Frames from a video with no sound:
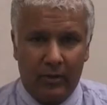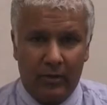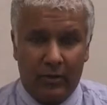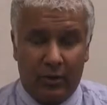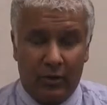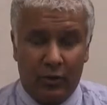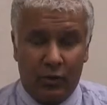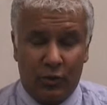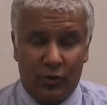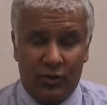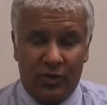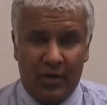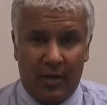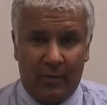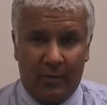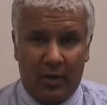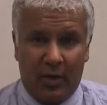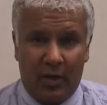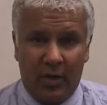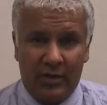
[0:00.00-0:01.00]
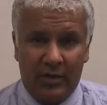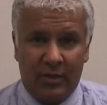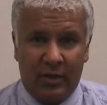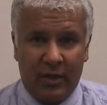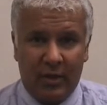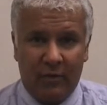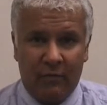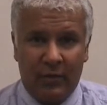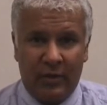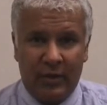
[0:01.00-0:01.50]
So to sort of summarise,
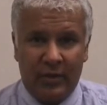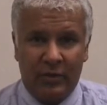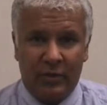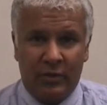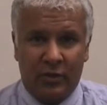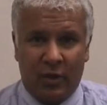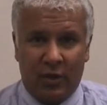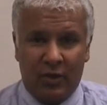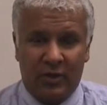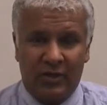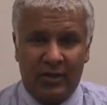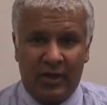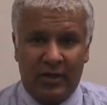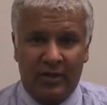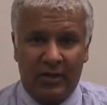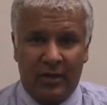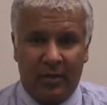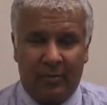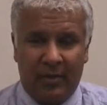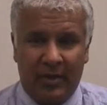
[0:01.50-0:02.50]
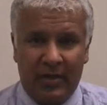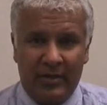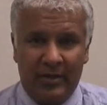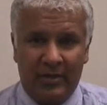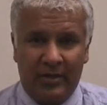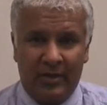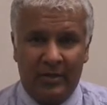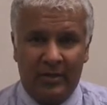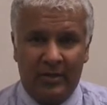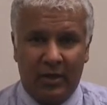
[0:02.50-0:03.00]
you really just got to stick to the
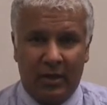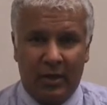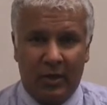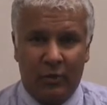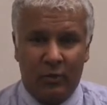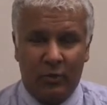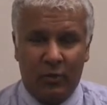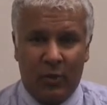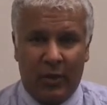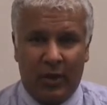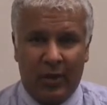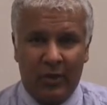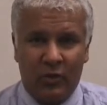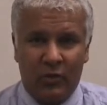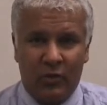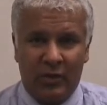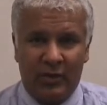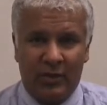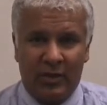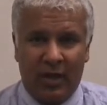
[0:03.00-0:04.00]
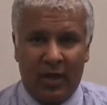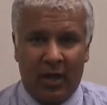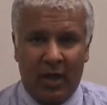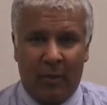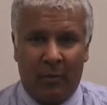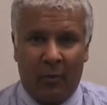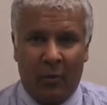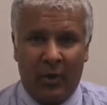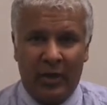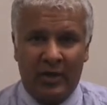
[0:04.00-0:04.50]
basics. So, it's quite interesting. A
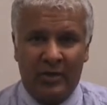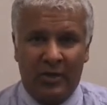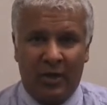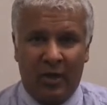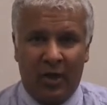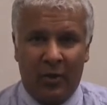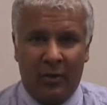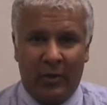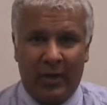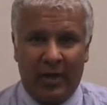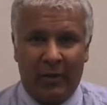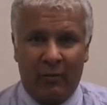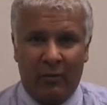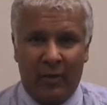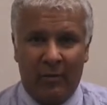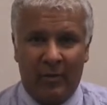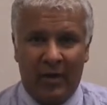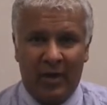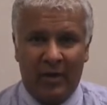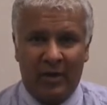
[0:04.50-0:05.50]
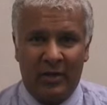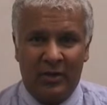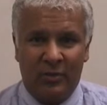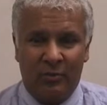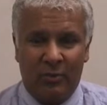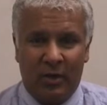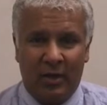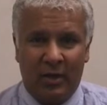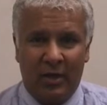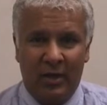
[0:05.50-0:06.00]
couple of weeks ago, when equity
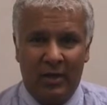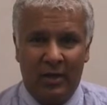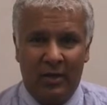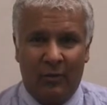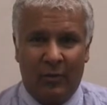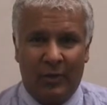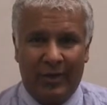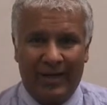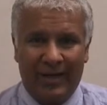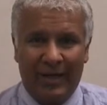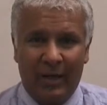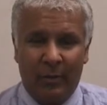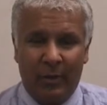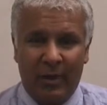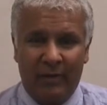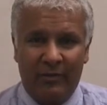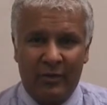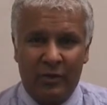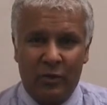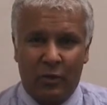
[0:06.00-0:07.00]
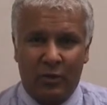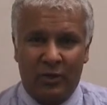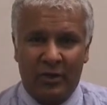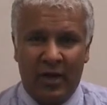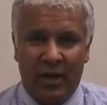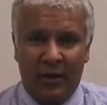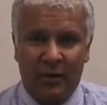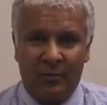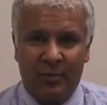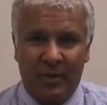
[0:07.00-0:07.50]
markets went a little bit of a sort
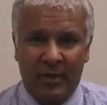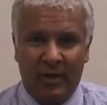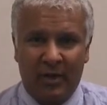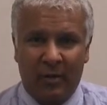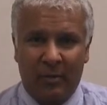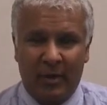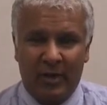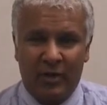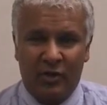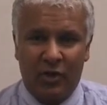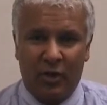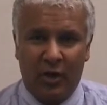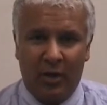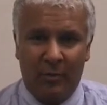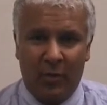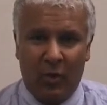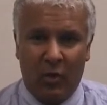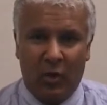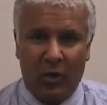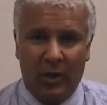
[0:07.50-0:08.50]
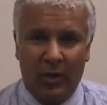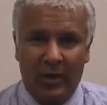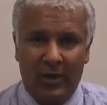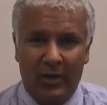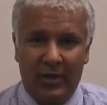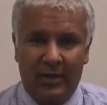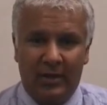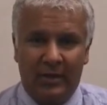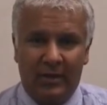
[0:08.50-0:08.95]
of tailspin, a little bit of turmoil,